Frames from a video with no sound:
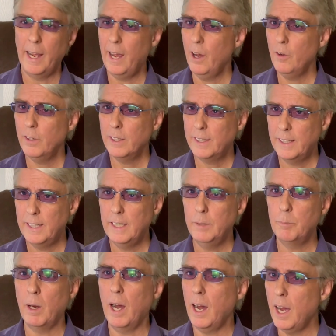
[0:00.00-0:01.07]
how to keep
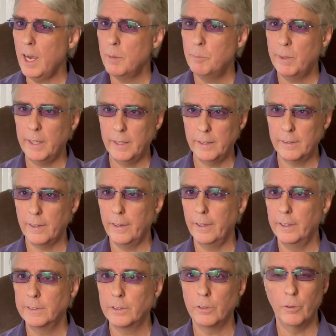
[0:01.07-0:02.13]
high-paying
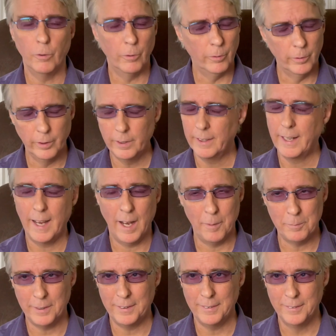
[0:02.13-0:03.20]
clients really
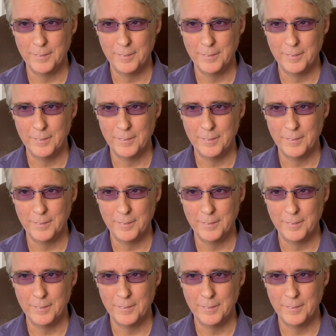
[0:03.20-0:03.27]
happy.